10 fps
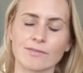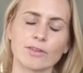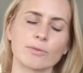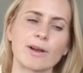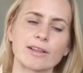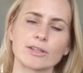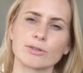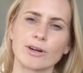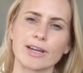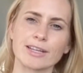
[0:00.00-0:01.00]
for the regulatory
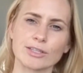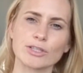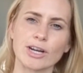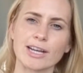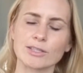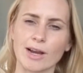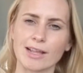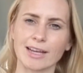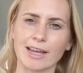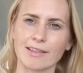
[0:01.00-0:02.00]
constraints, right?
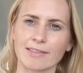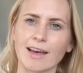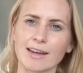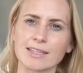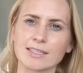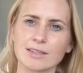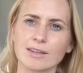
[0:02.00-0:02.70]
Like I think that is